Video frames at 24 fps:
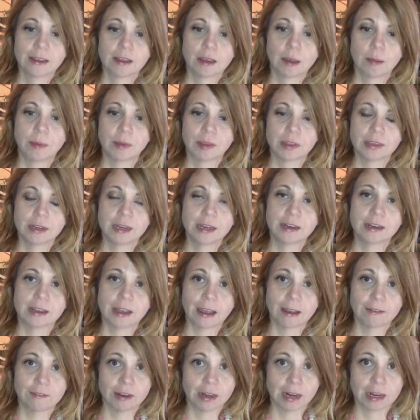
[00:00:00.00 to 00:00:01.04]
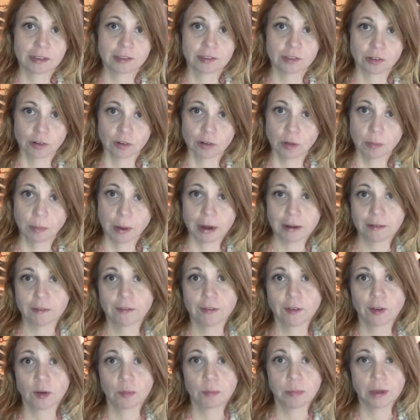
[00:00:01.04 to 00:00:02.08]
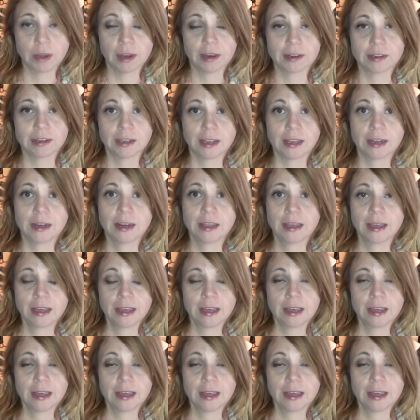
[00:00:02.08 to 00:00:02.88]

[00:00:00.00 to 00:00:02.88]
ability to have an external microphone plugged in.